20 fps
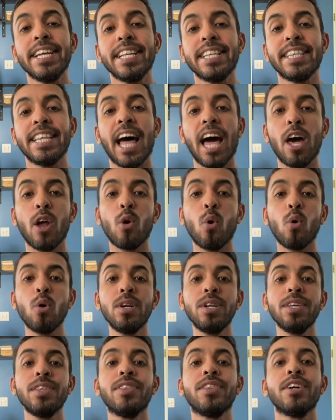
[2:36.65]
not
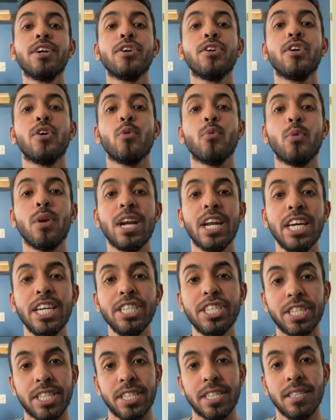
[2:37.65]
only their
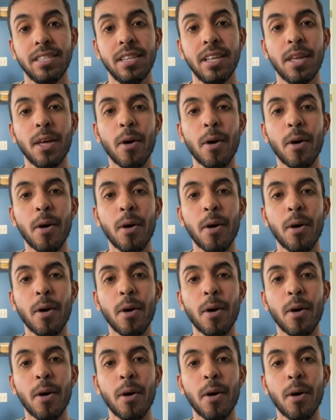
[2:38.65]
religion,